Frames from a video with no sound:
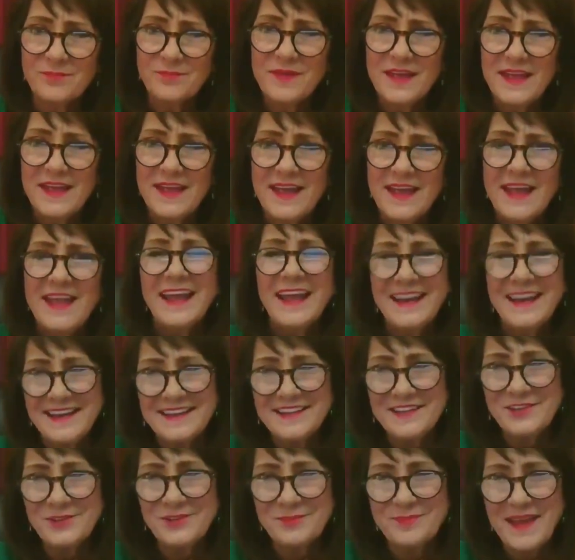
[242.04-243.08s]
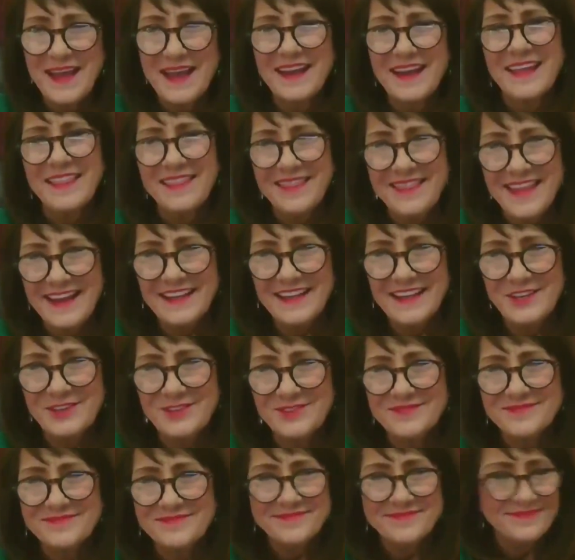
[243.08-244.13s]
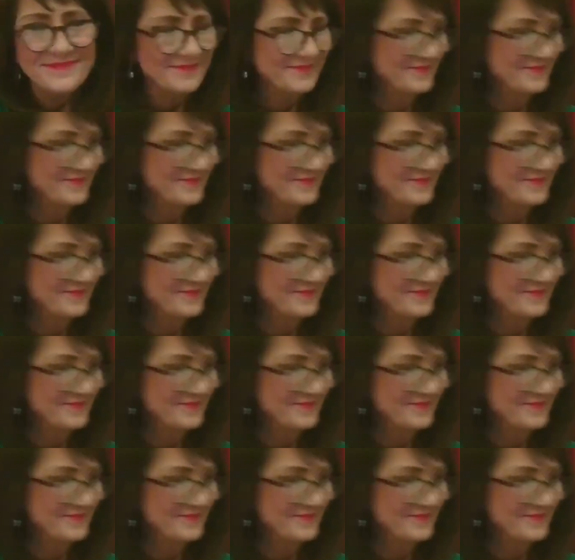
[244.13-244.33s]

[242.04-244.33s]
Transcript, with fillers: to help, and I yield back and thank you.